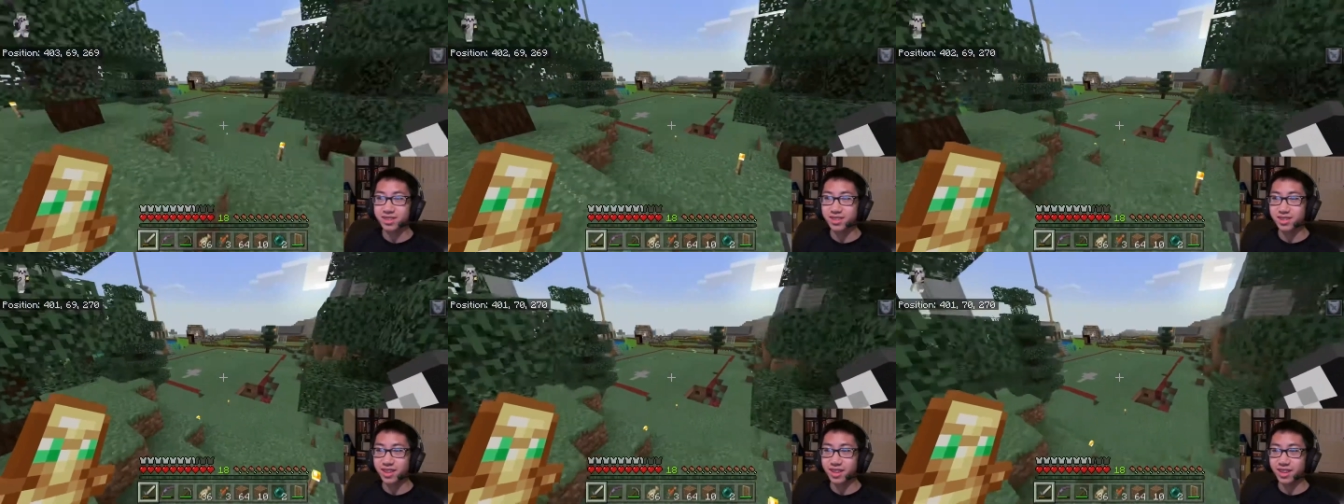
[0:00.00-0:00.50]

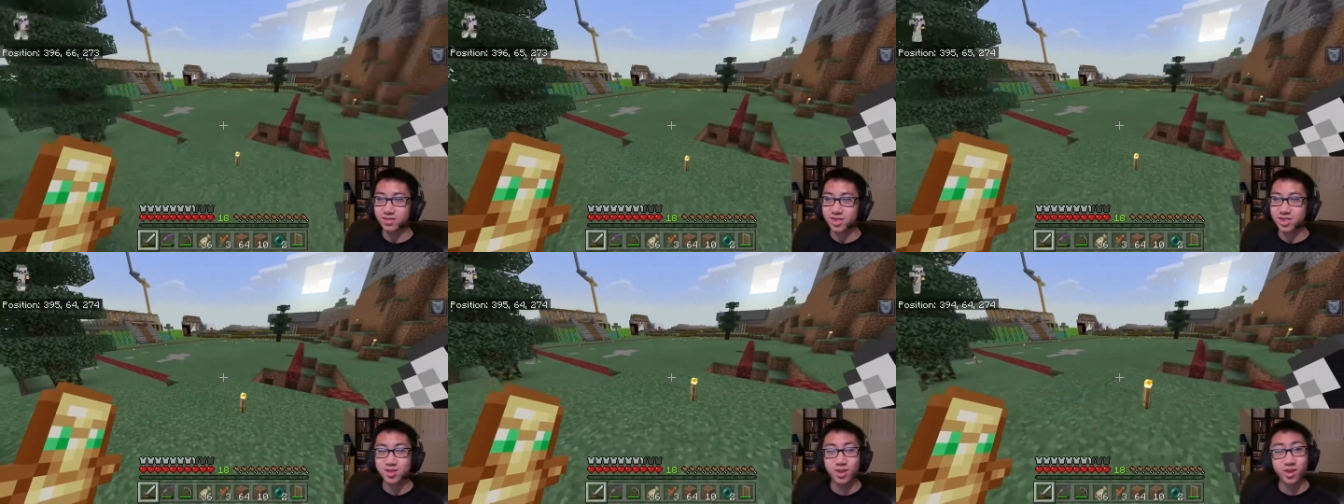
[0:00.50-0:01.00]
than
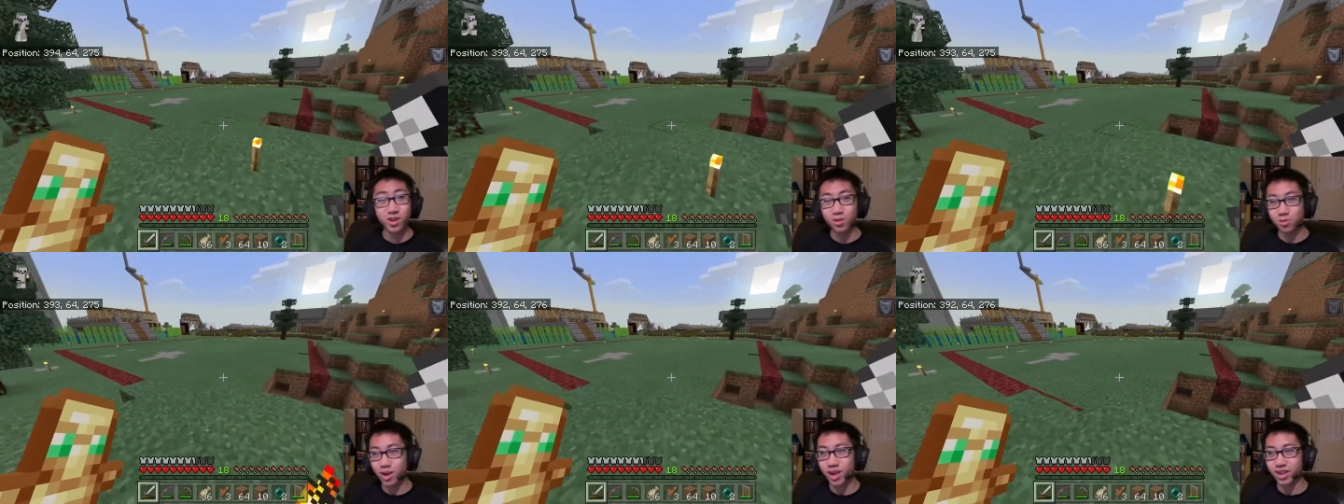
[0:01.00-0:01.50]
start a
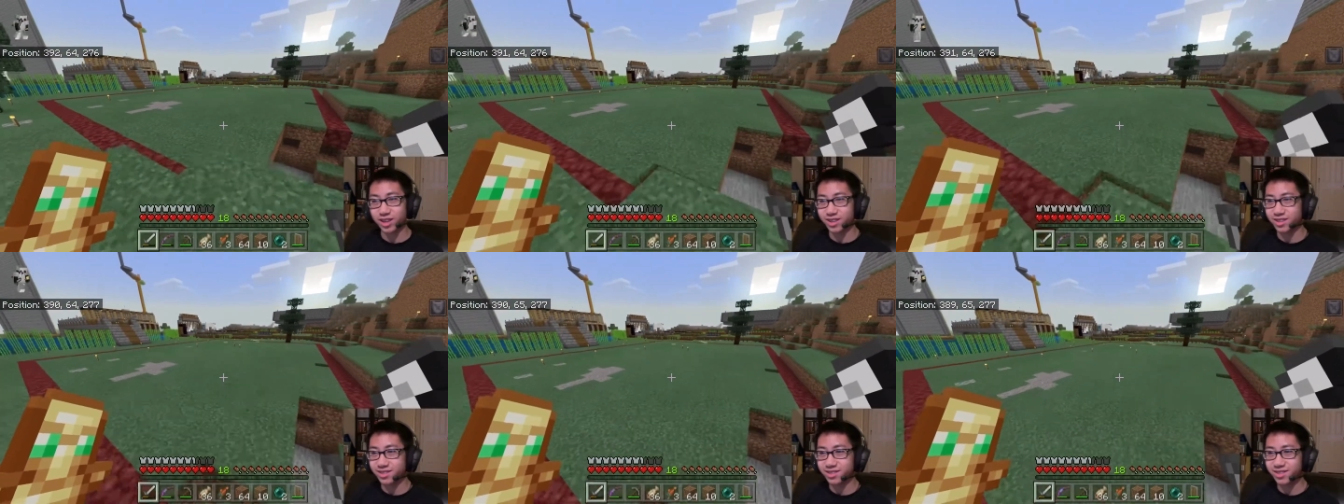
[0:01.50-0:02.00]
raid?
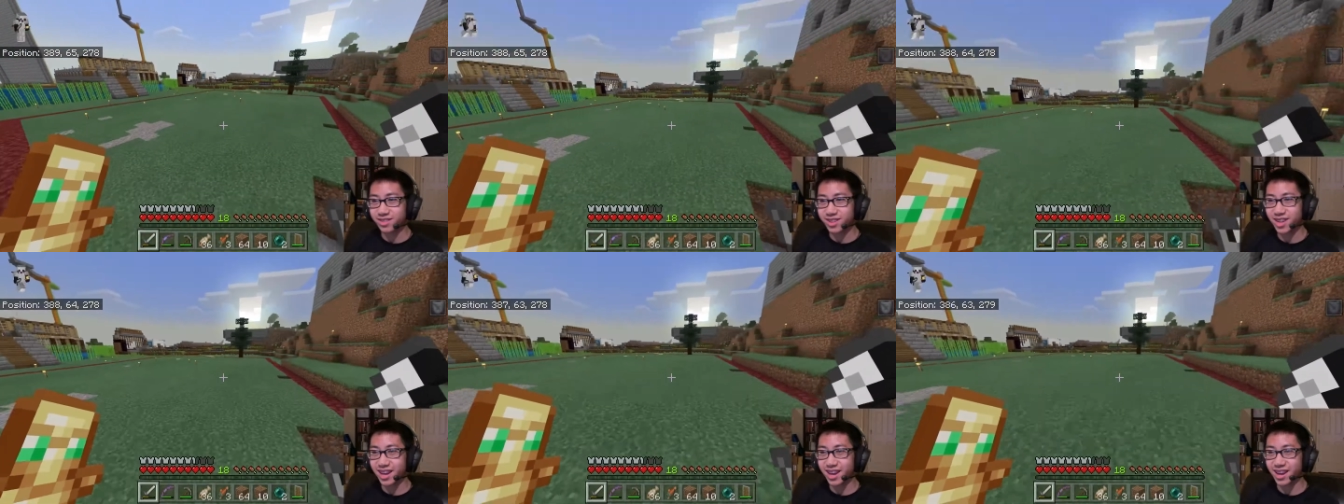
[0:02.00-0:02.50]

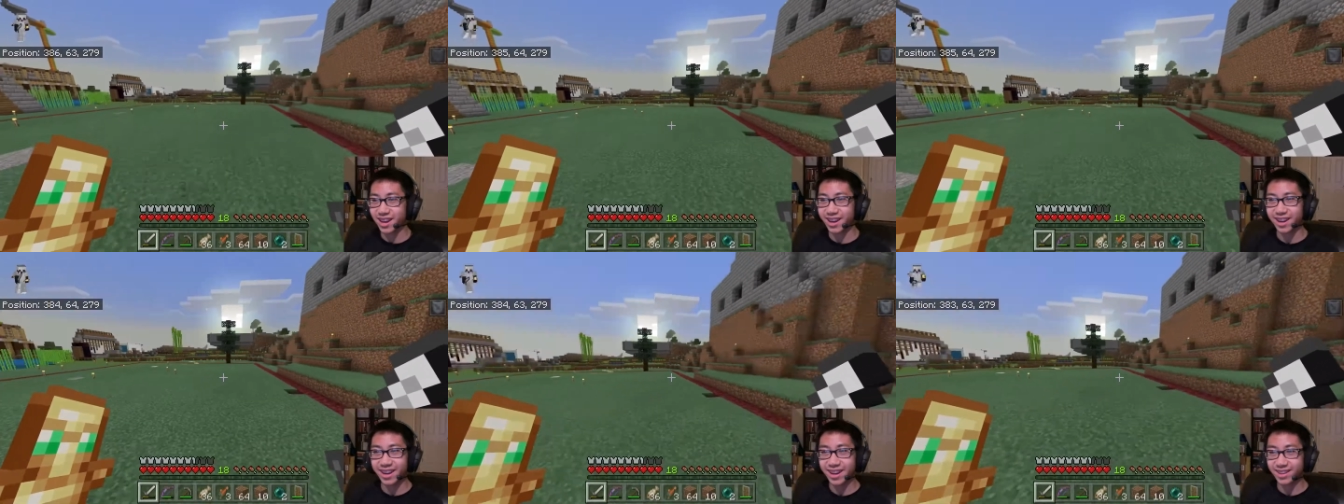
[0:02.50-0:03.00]
Yeah,
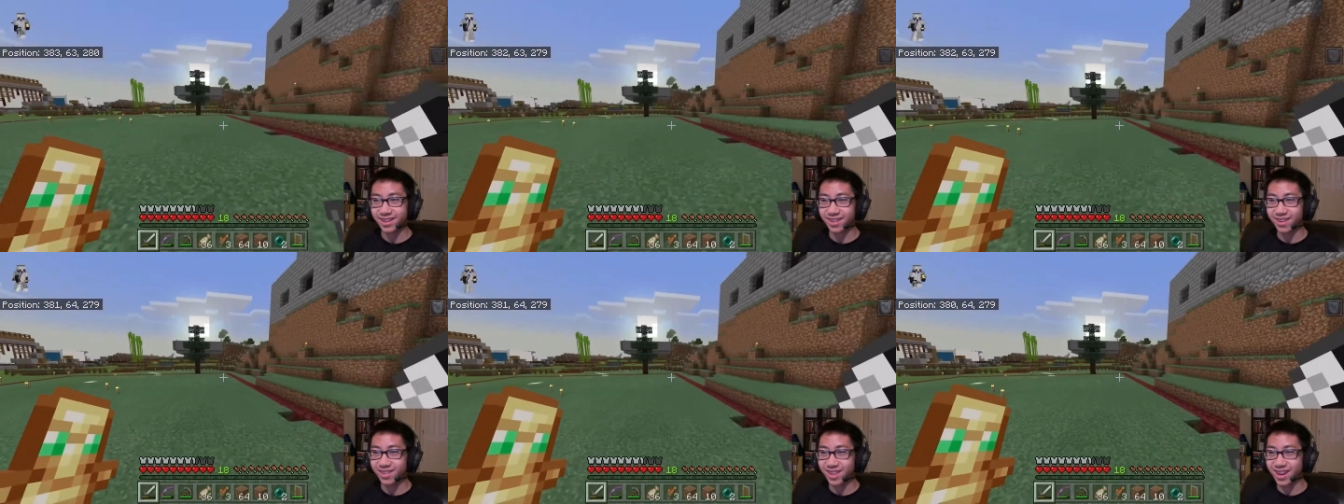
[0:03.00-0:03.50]
at our
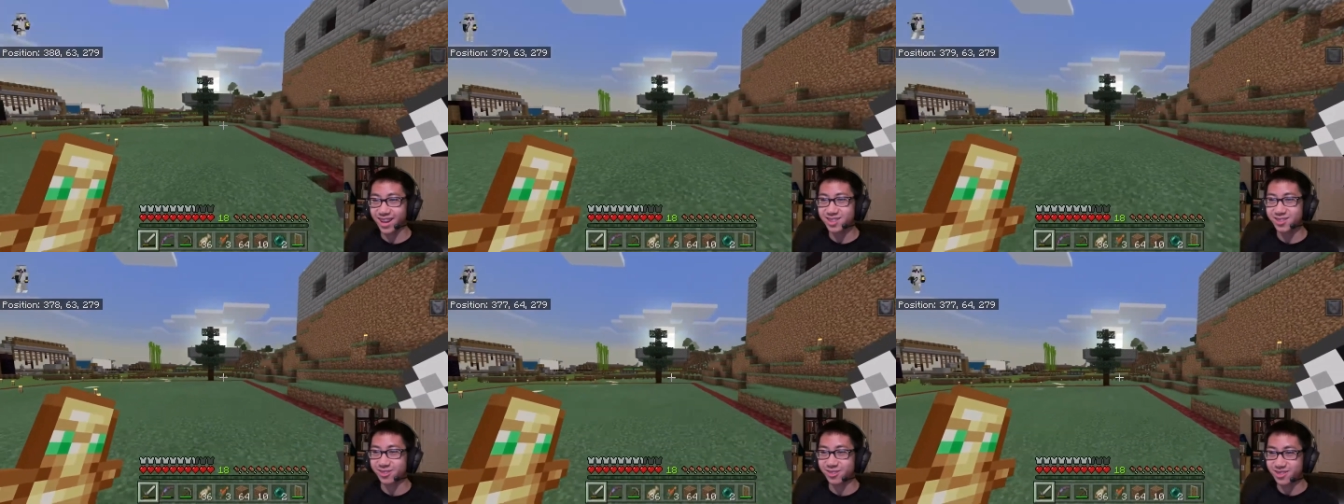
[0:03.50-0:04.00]
own
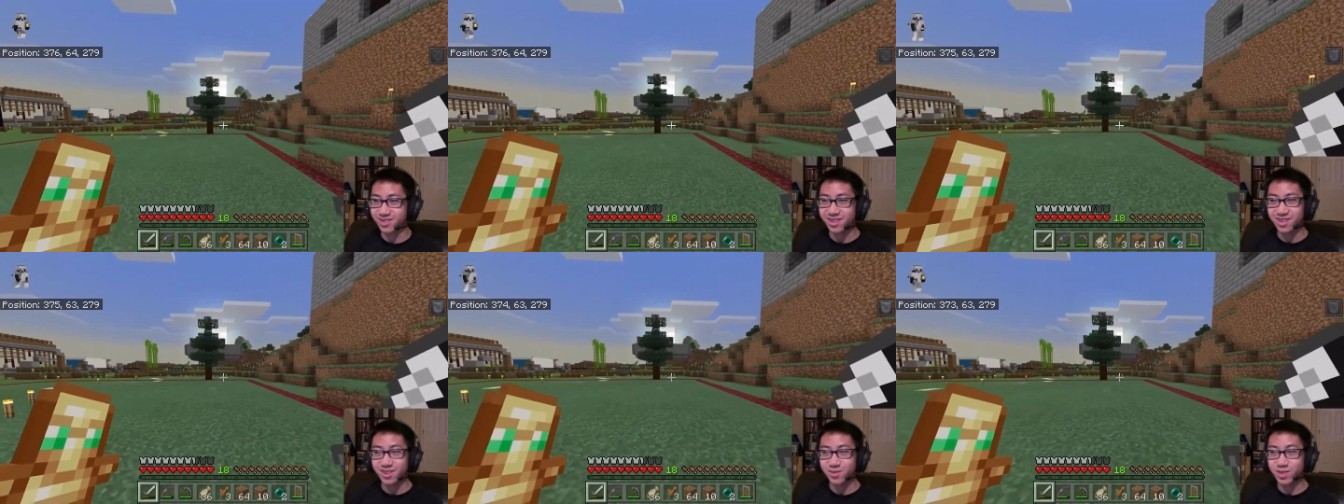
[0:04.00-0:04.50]
castle. I think a
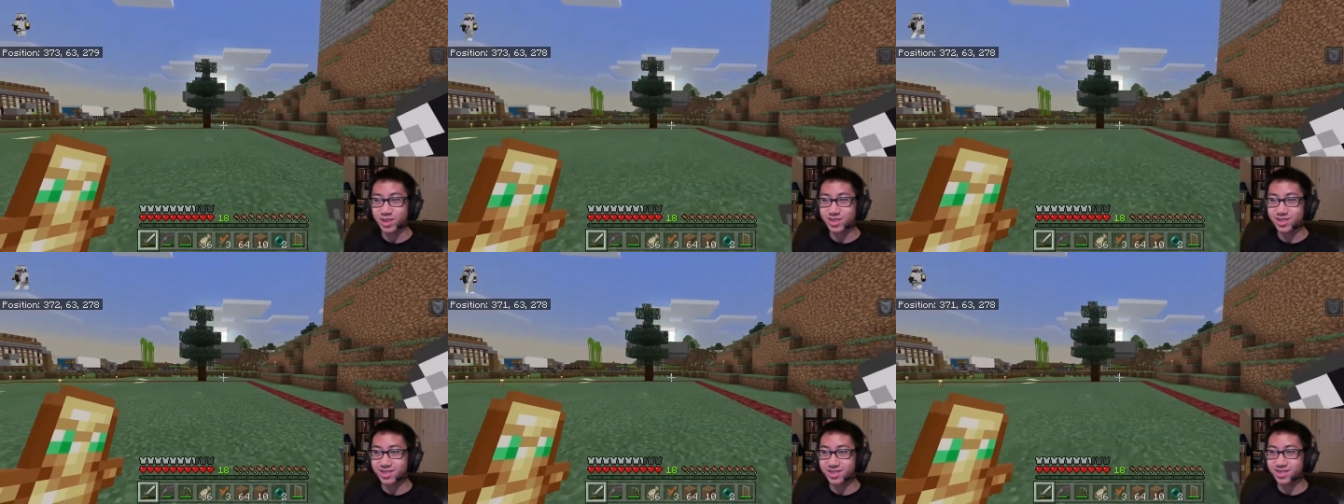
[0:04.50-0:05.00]
better
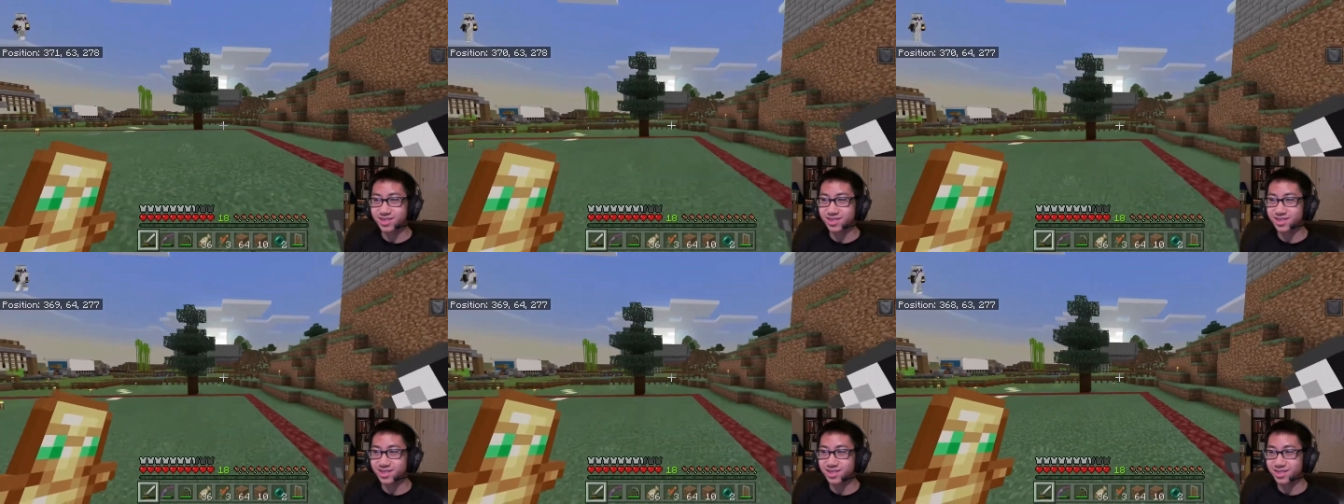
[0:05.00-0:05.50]
idea would
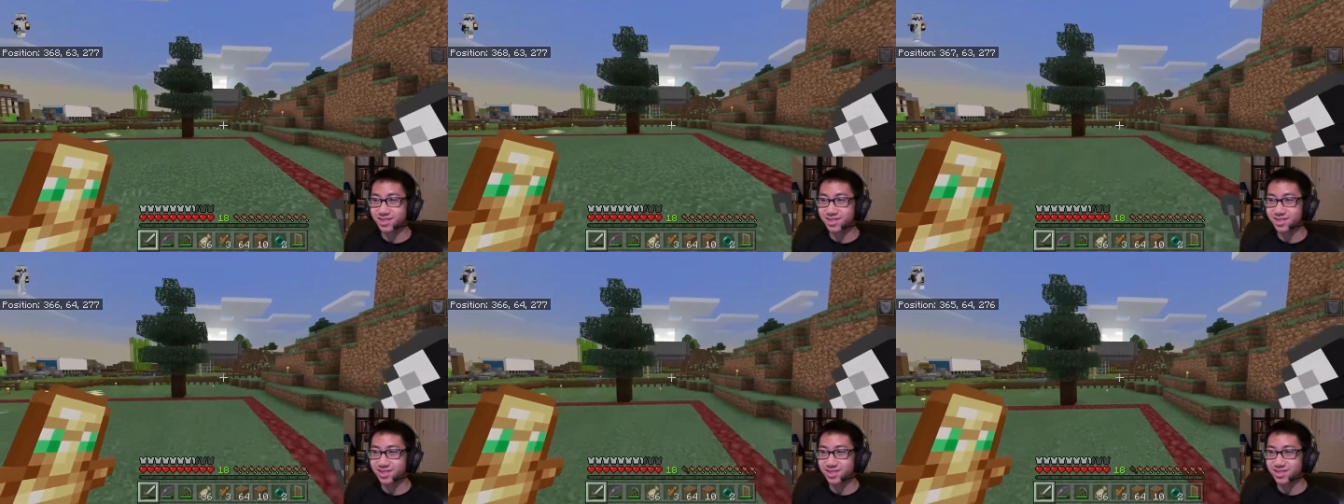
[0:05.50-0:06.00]
blow it up
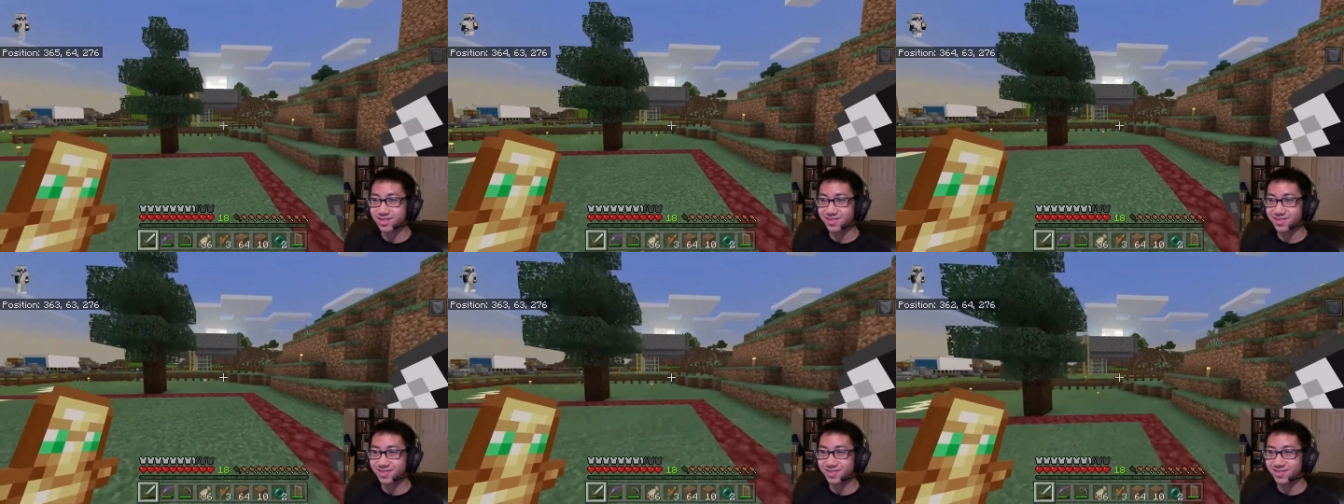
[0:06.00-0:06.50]

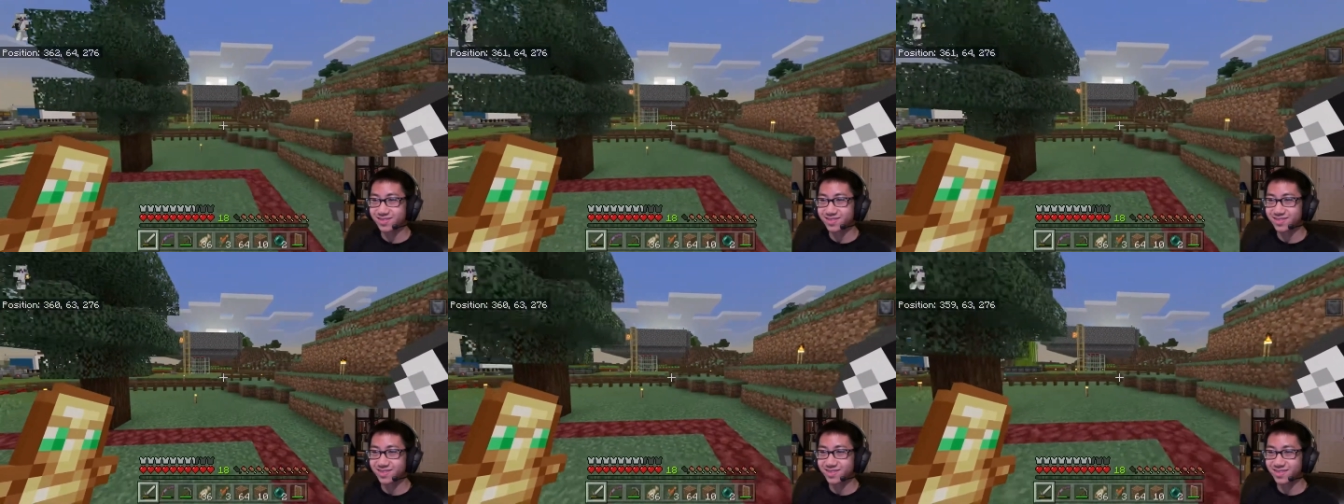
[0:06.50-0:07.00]
but okay.